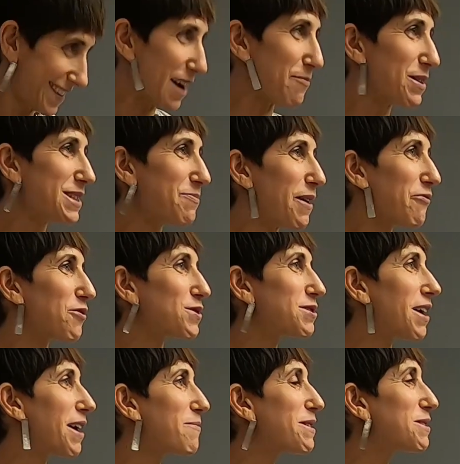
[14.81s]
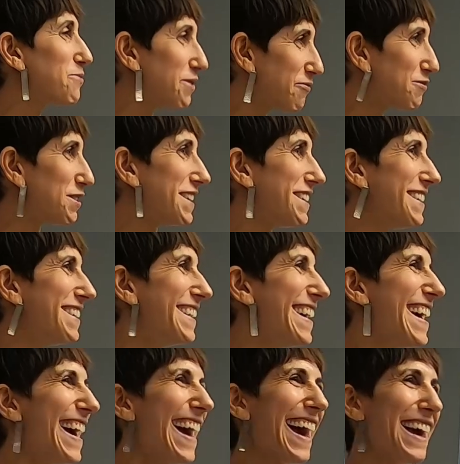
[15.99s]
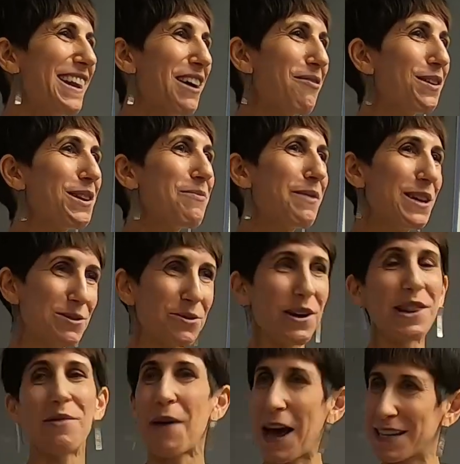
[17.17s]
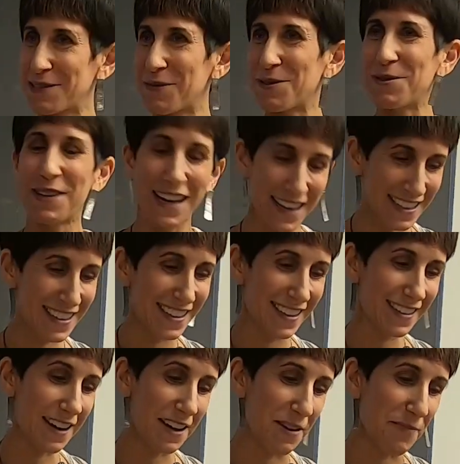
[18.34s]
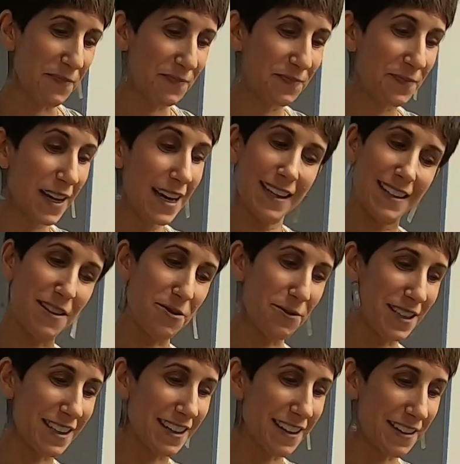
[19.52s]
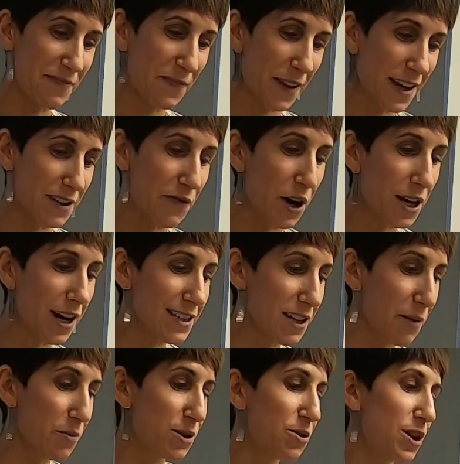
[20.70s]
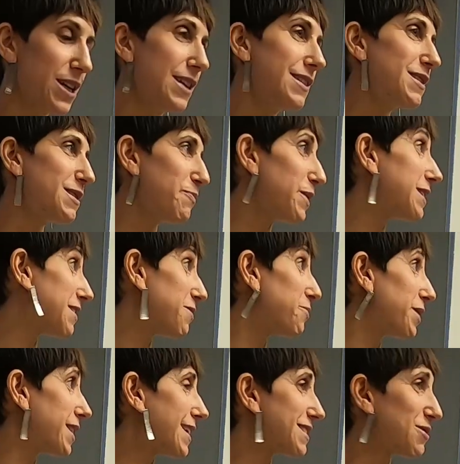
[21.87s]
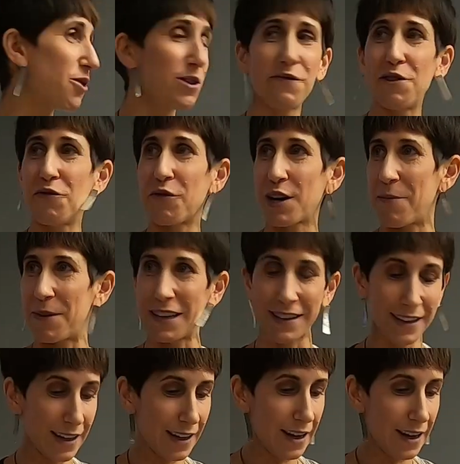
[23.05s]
That means my first time at U of T, and I've really been enjoying the past few days. So it's a very nice opportunity to speak to you, and thanks to all of you for coming.